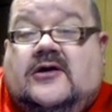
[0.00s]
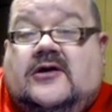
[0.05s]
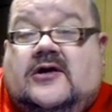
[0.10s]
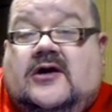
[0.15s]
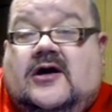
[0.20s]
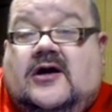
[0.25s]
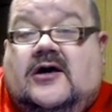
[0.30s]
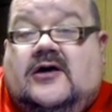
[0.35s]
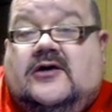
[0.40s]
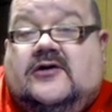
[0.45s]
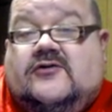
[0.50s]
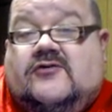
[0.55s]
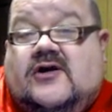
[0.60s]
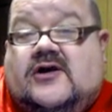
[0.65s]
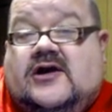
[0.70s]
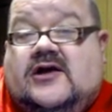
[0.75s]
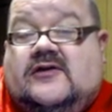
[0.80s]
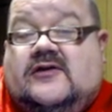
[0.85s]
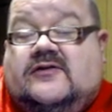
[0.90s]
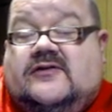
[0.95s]
uh,
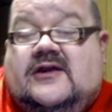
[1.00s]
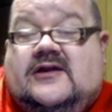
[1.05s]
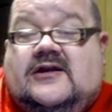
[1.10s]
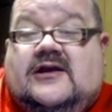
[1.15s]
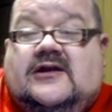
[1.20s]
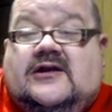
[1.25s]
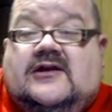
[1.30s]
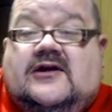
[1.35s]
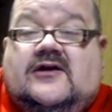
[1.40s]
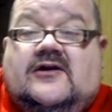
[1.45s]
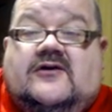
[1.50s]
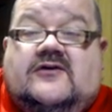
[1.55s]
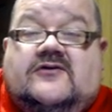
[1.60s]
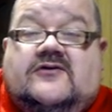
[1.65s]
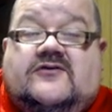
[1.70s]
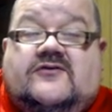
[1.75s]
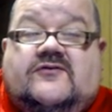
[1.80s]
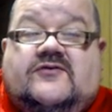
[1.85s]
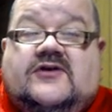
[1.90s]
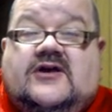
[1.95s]
cricket than it
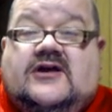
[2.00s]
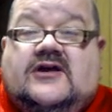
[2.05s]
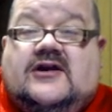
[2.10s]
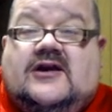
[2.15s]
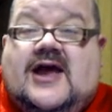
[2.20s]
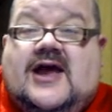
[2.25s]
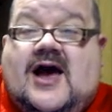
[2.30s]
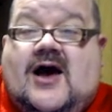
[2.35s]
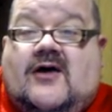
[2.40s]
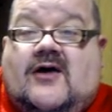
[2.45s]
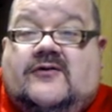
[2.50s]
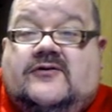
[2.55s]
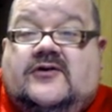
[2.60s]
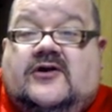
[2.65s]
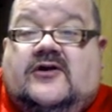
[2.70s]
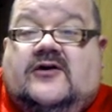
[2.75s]
is to get an out.